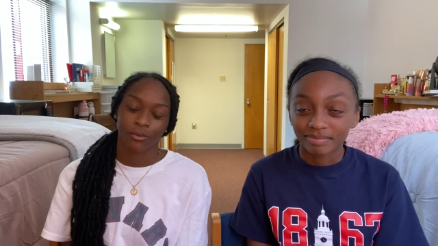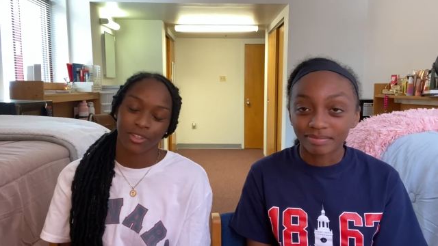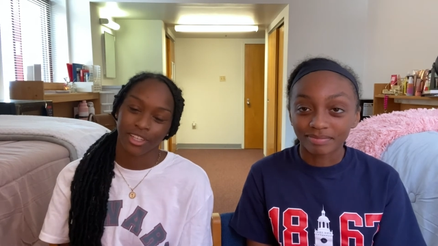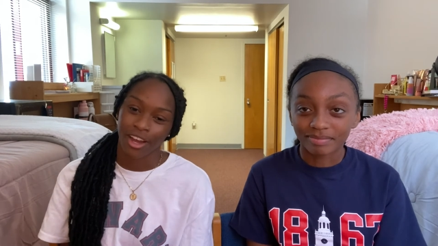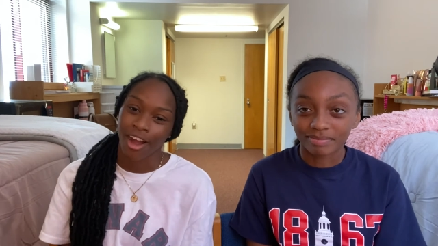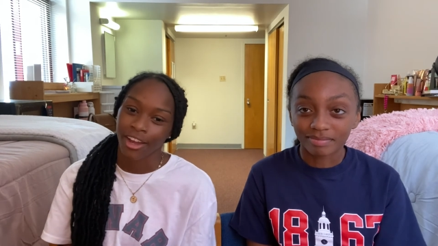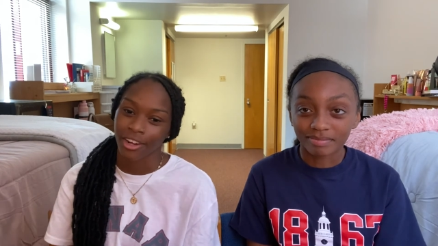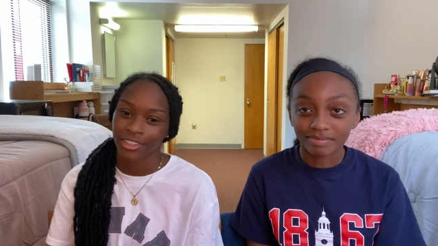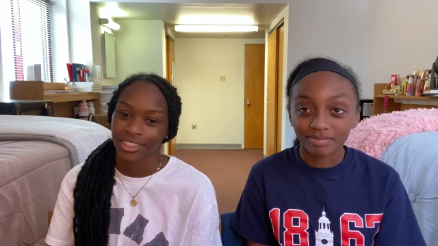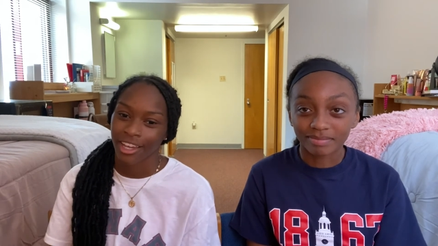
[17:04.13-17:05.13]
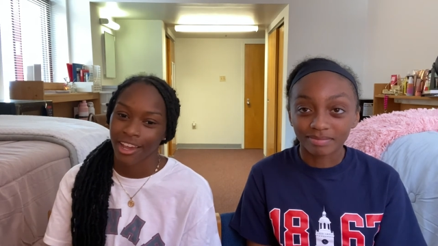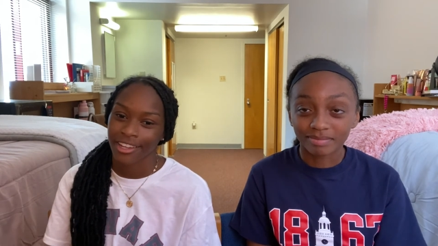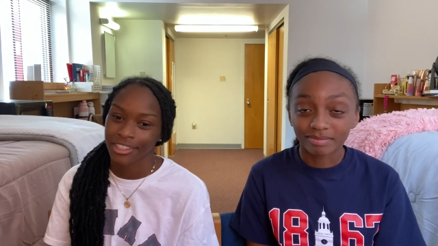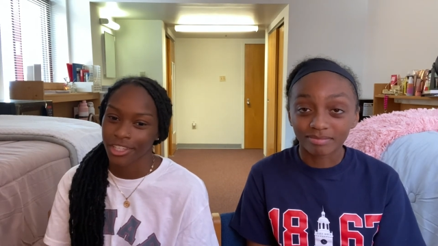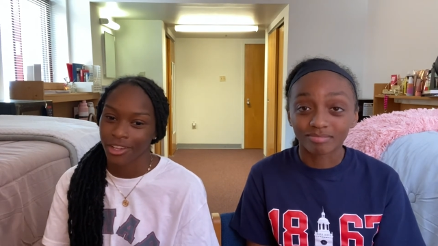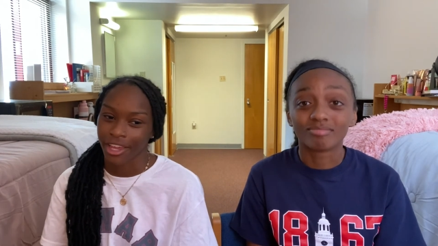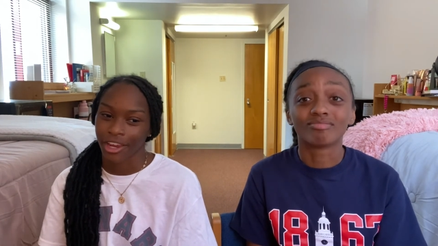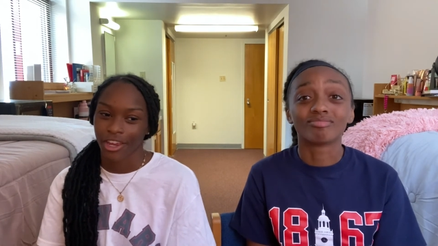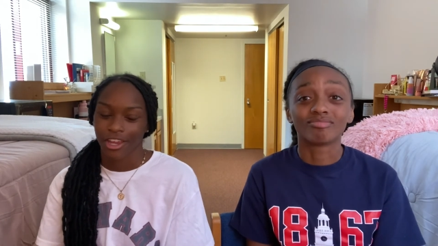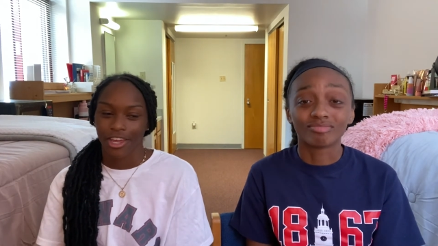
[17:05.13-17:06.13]
Speaker 1: really hot outside, so like
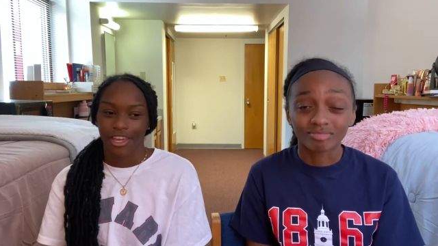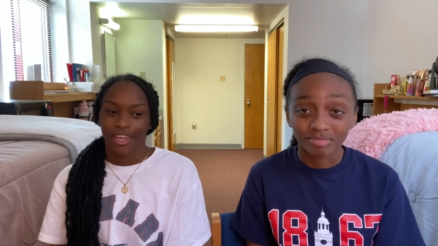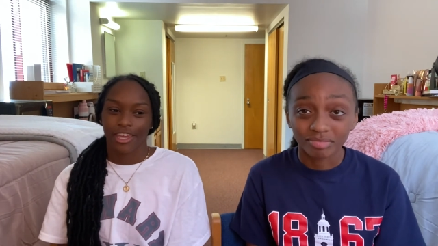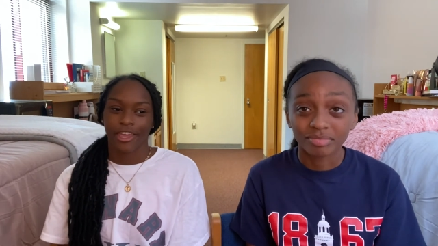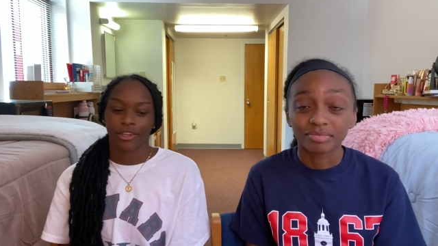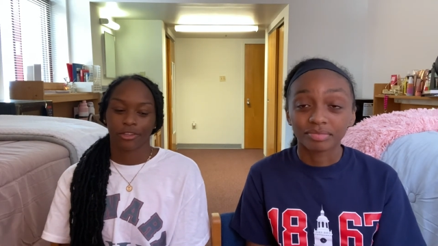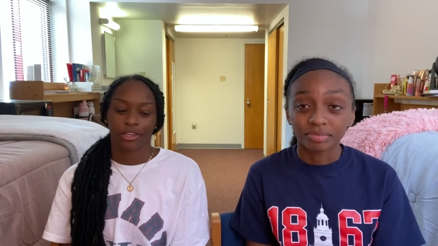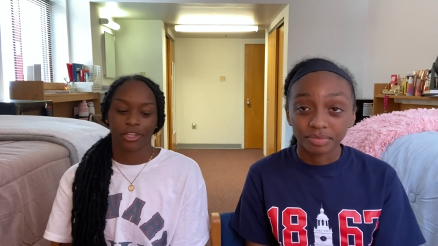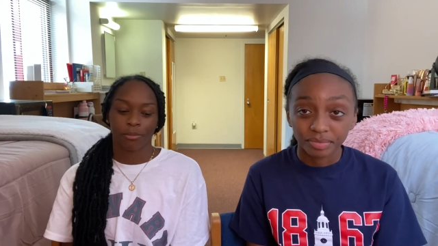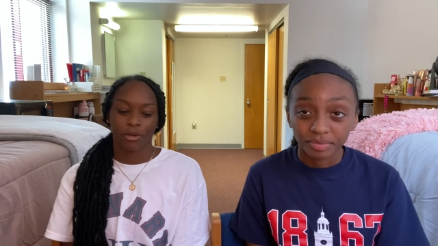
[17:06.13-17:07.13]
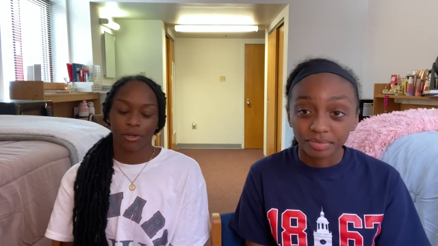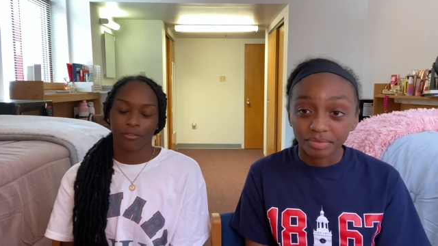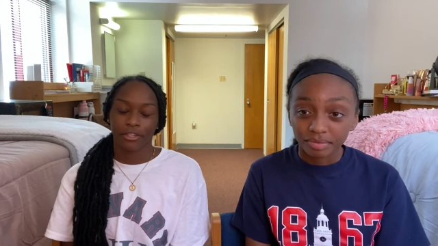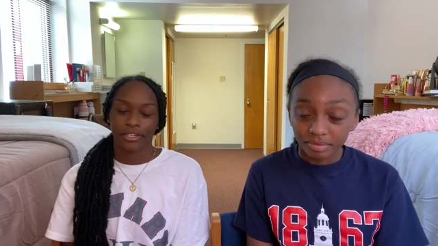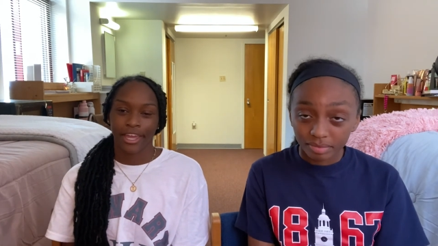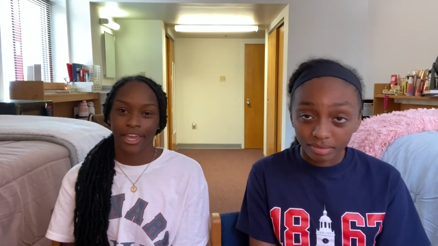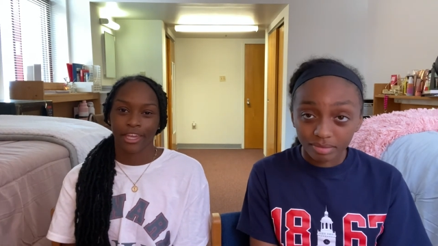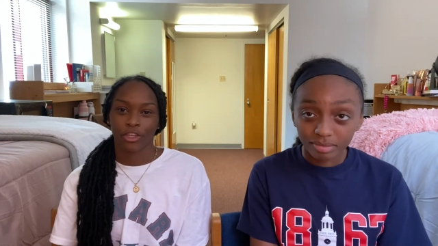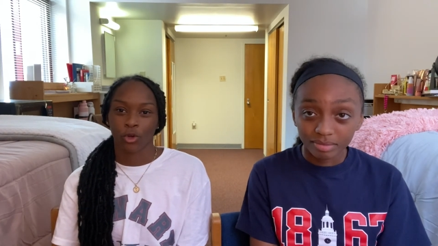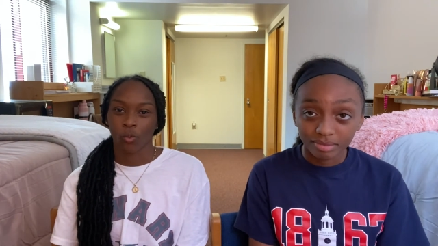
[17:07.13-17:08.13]
in, in the middle of the day
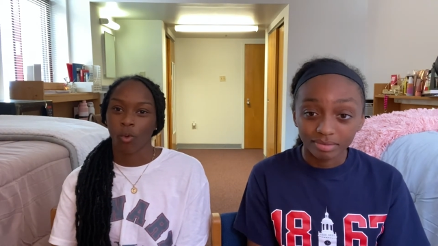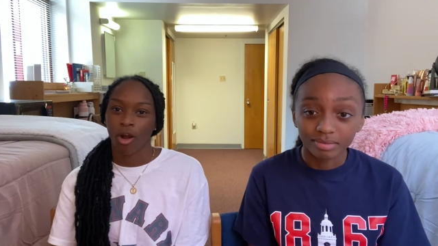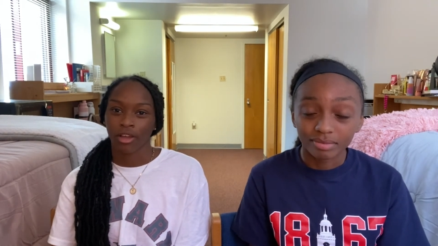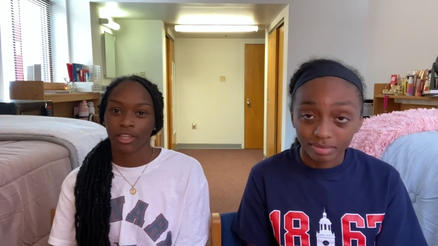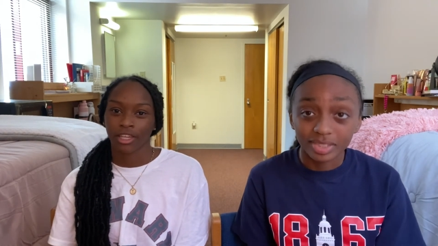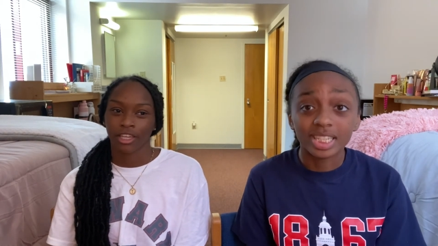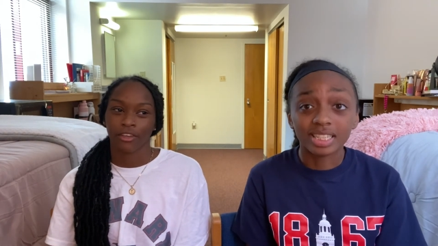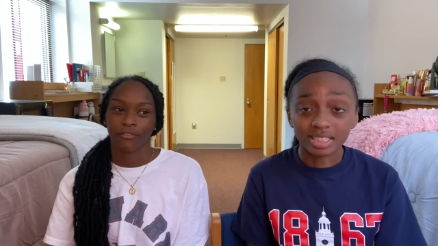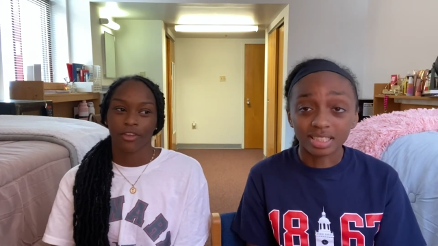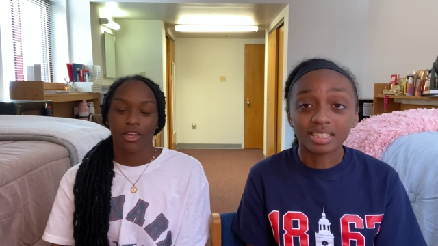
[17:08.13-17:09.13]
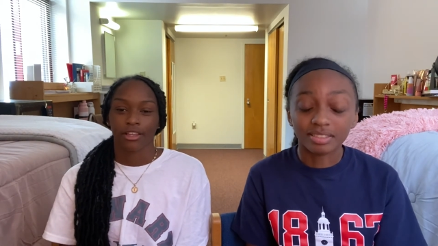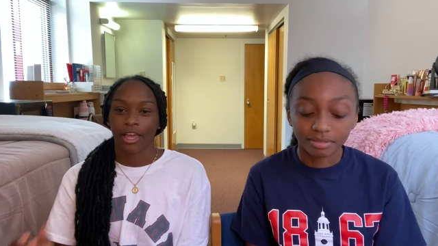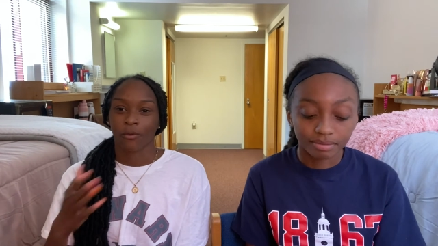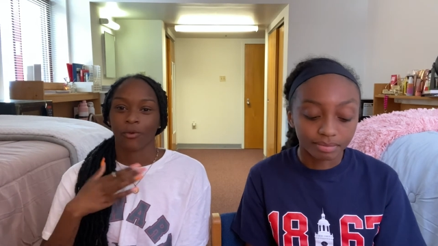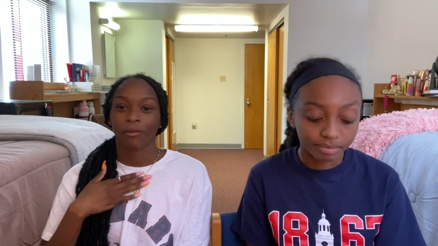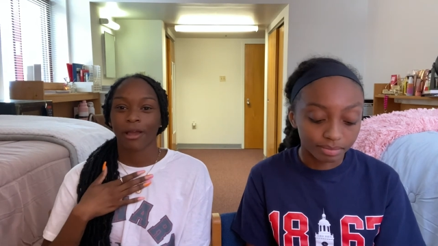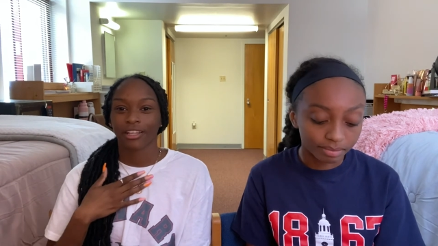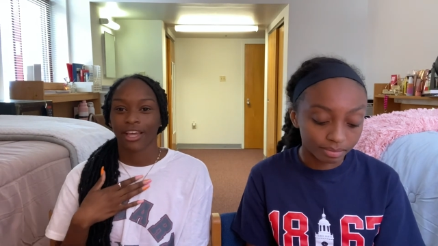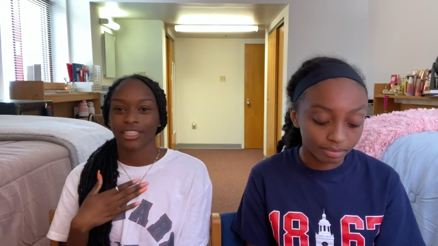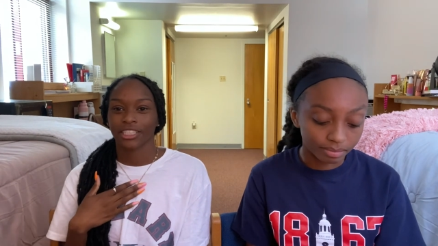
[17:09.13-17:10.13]
and you're walking yes. like one of my
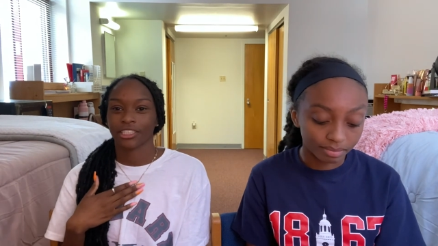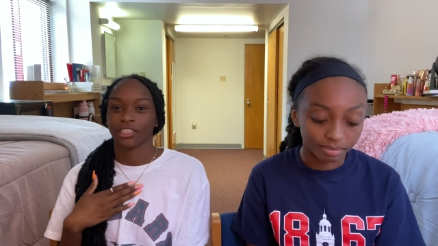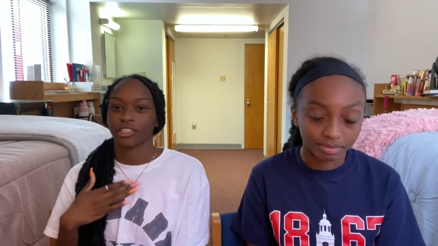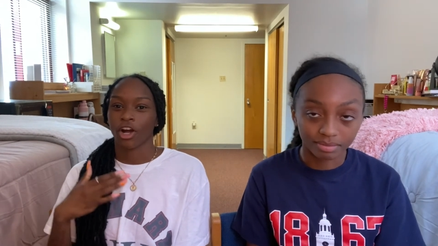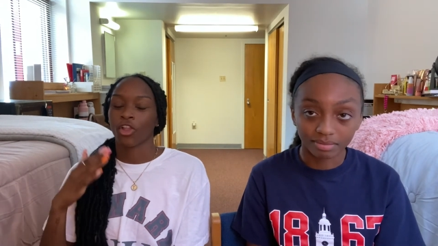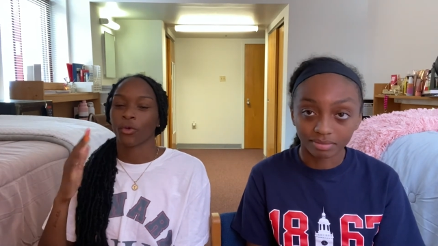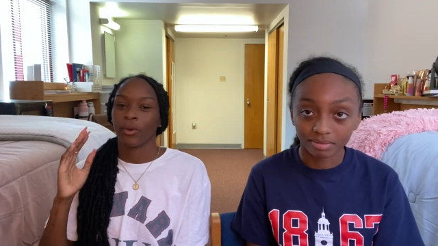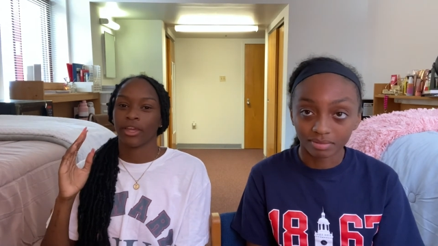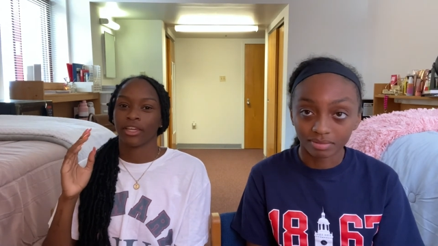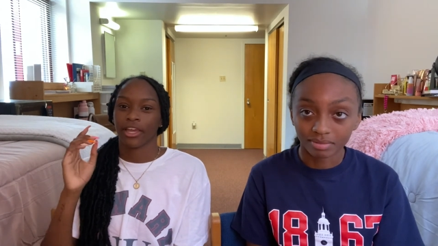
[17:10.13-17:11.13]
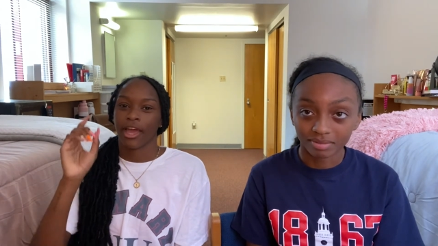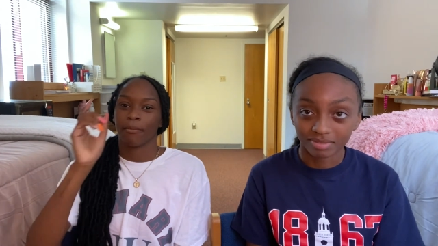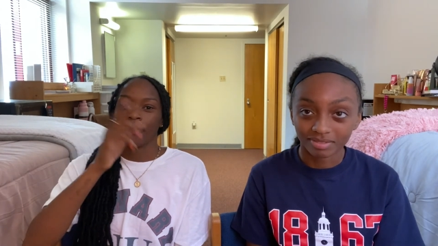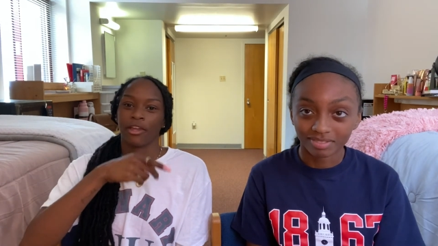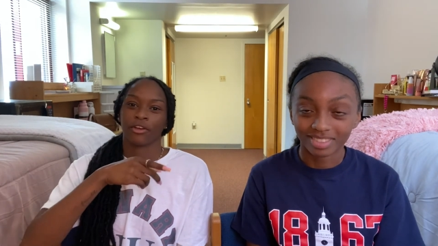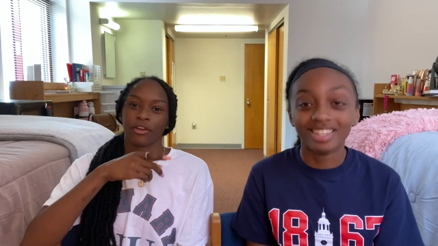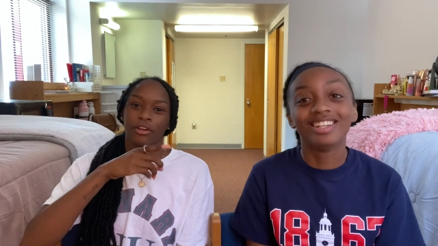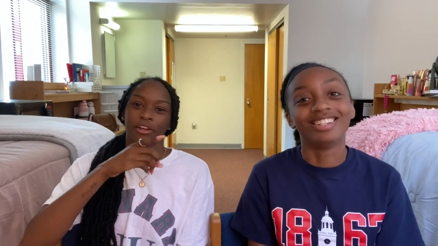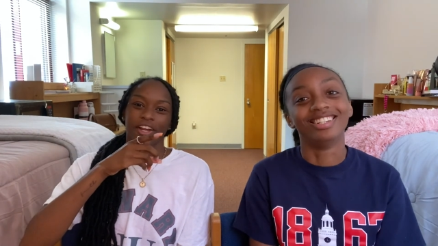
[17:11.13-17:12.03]
classes is all the way at Banneker